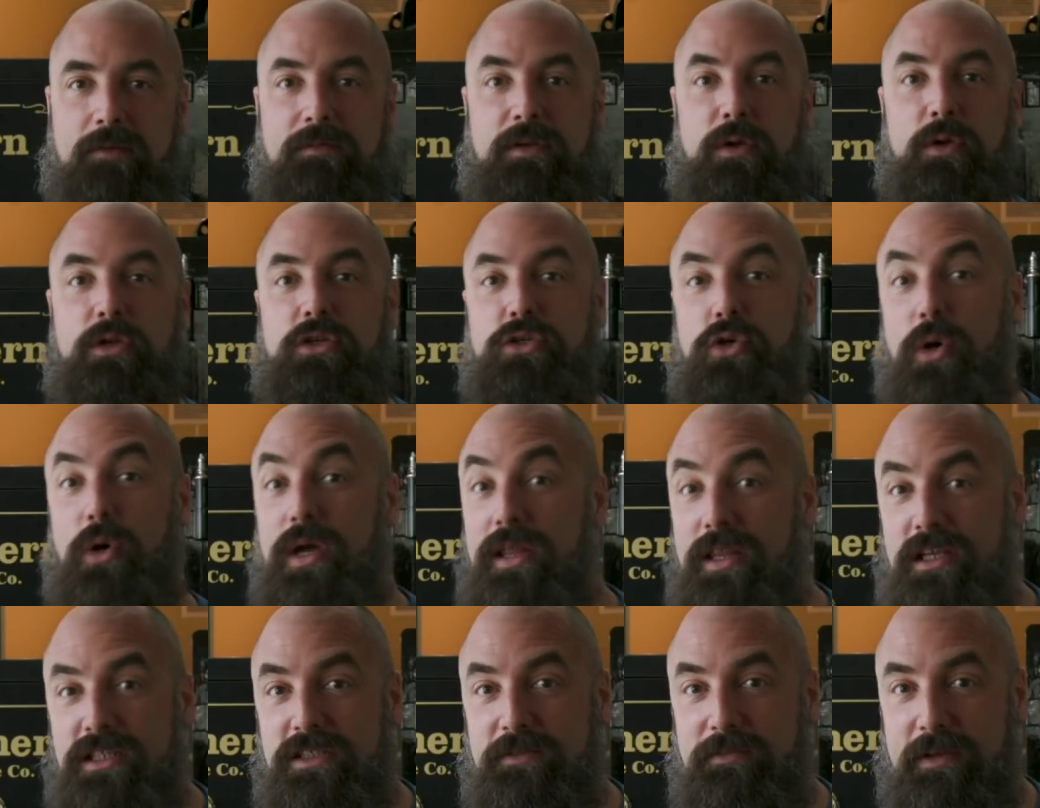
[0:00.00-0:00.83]
If you enjoy
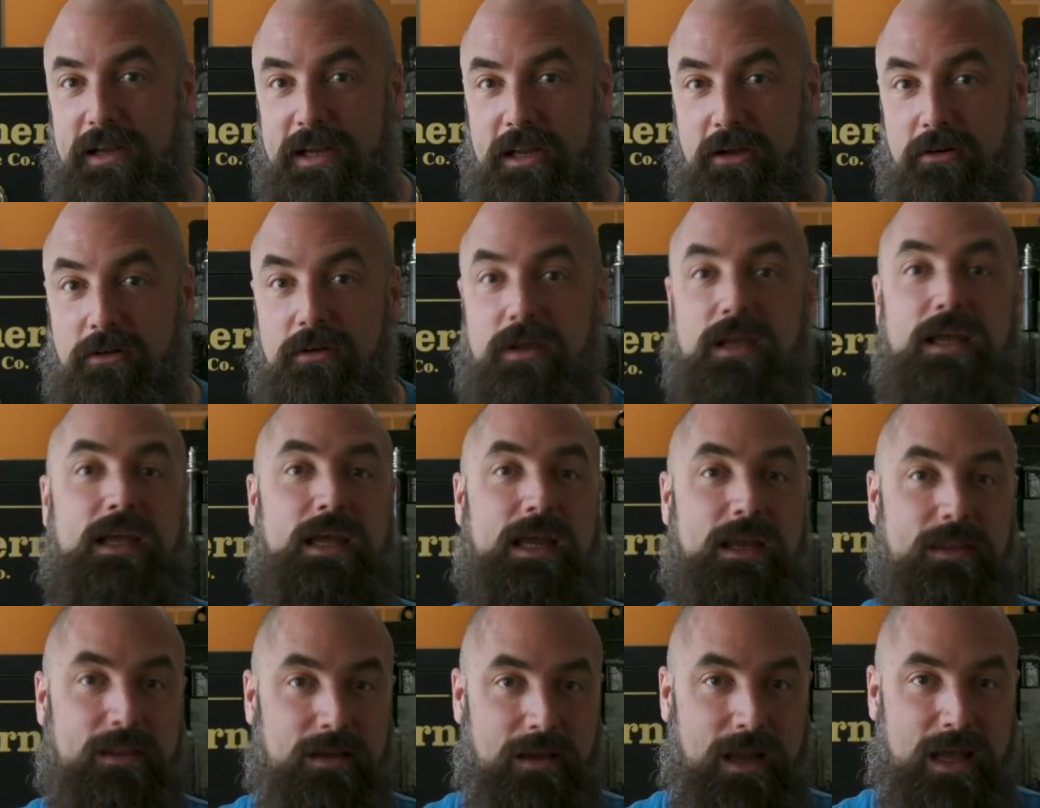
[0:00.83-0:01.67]
this video,
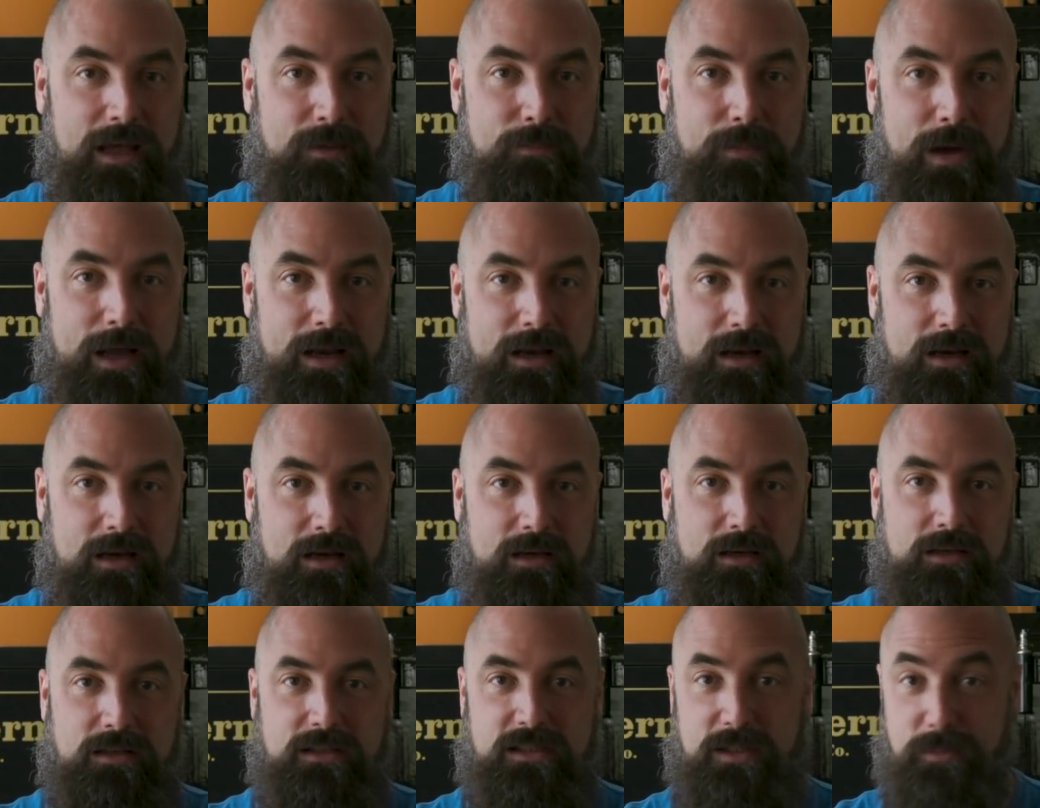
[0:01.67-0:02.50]
hit the like button,
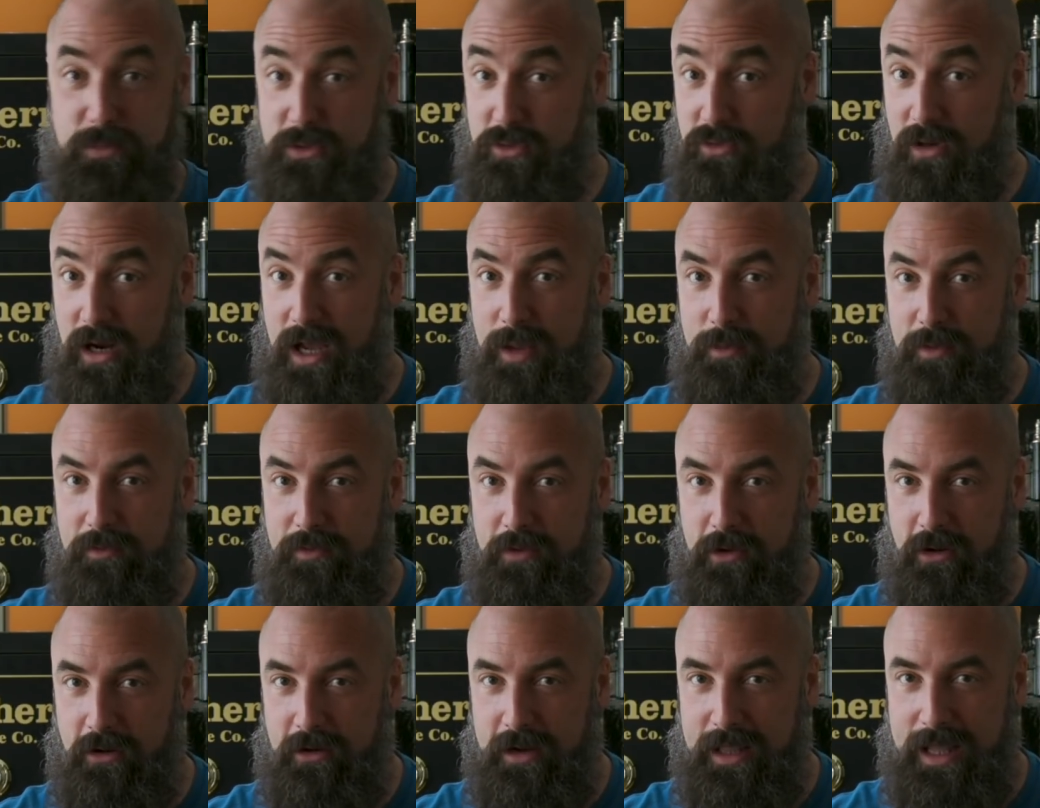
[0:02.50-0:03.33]
subscribe if
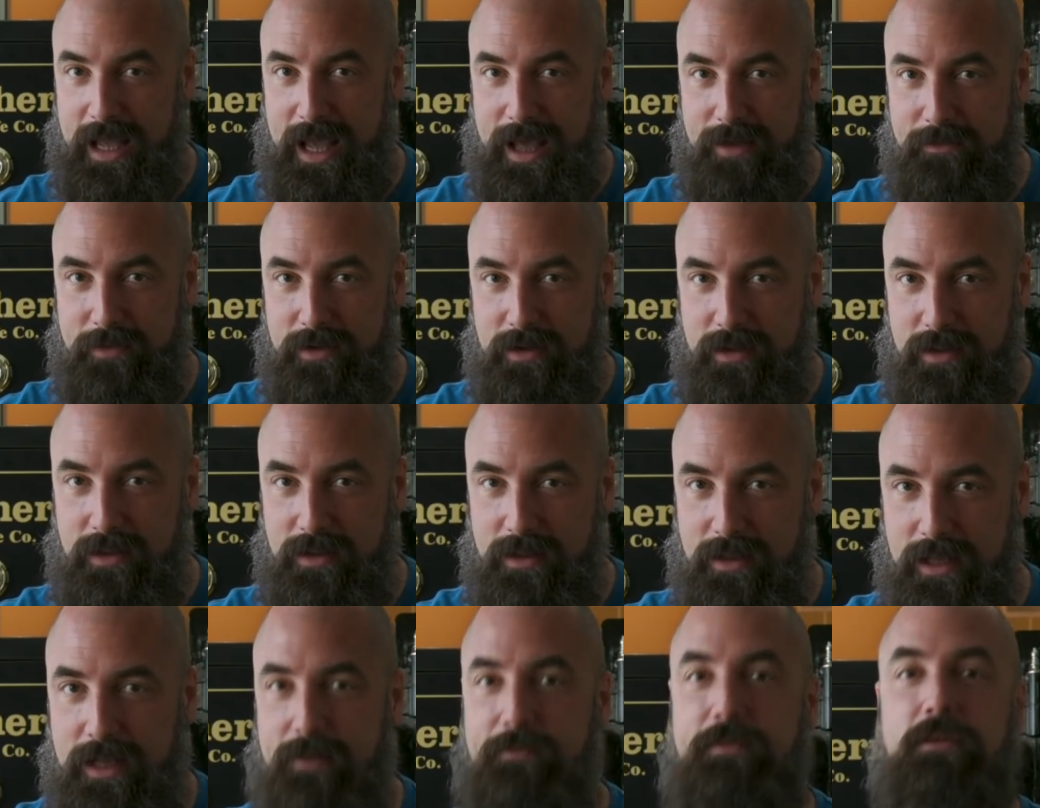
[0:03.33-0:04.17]
you already haven't,
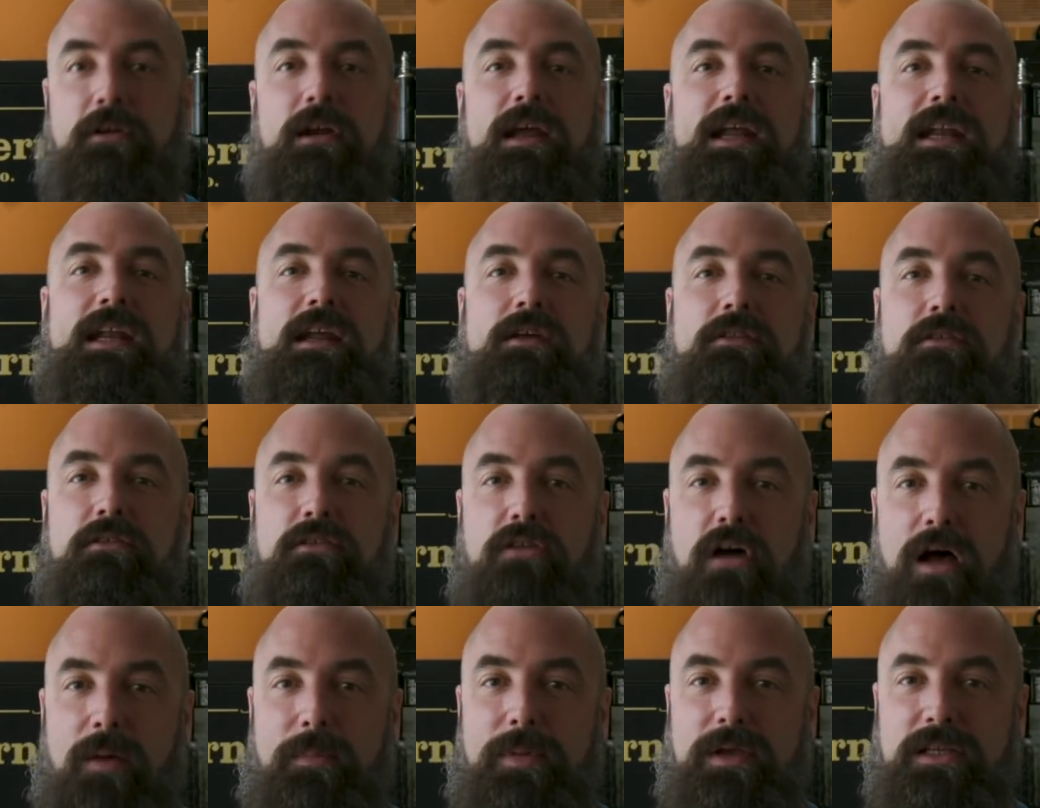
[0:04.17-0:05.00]
and if there are any other
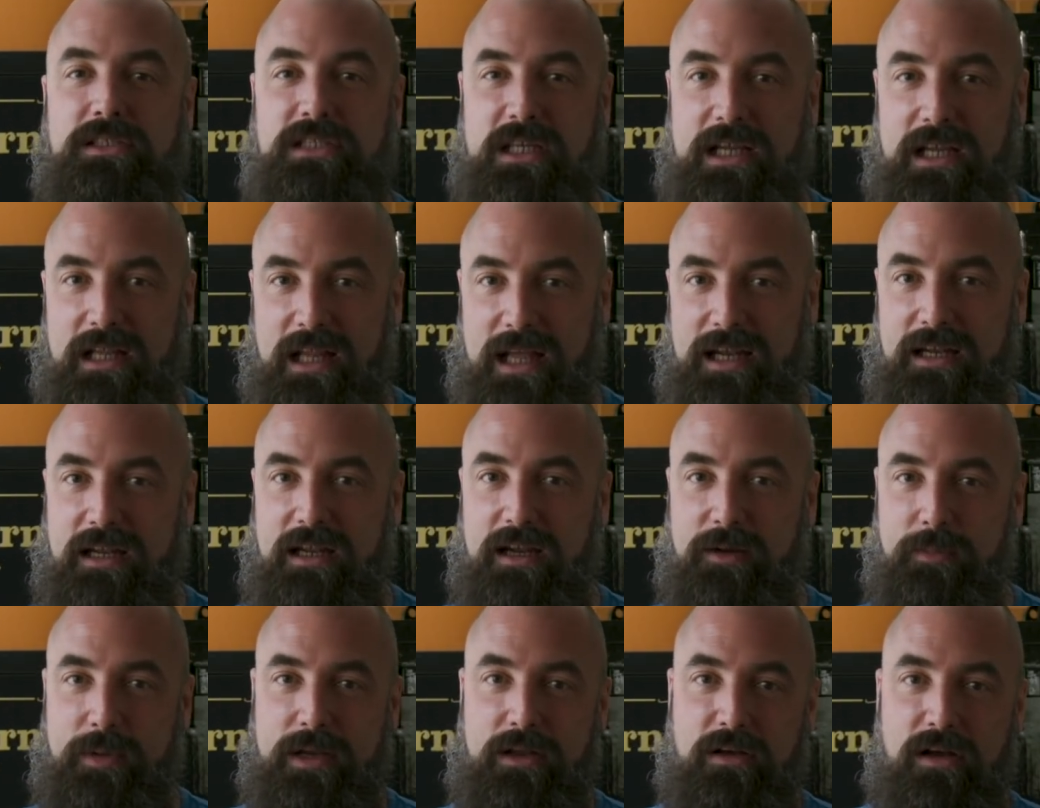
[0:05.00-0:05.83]
topics that you'd like to hear me